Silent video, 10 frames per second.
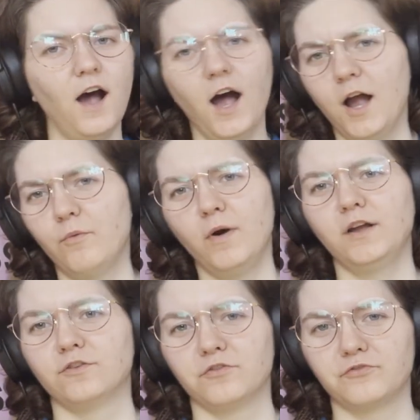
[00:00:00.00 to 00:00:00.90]
I
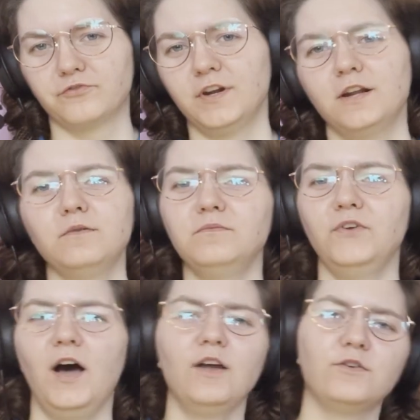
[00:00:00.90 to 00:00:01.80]
want your freedom,
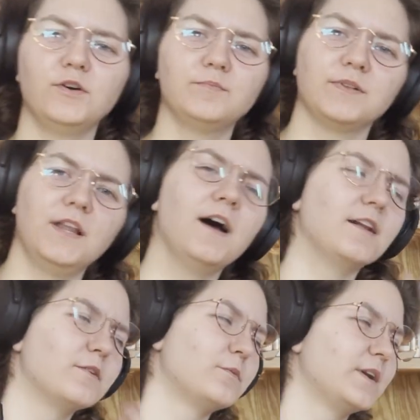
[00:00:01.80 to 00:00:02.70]
not your
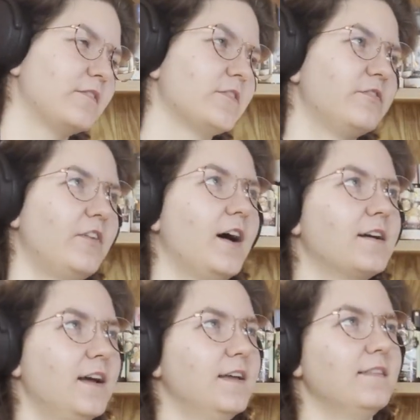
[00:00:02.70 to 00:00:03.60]
blood, or whatever the
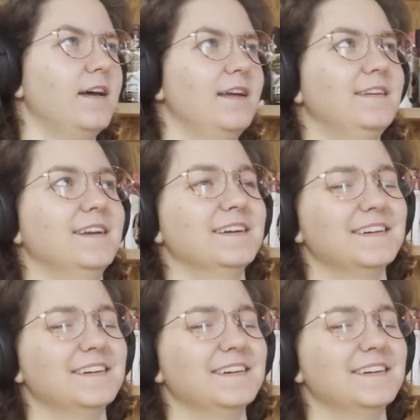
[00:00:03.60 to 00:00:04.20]
fuck. And then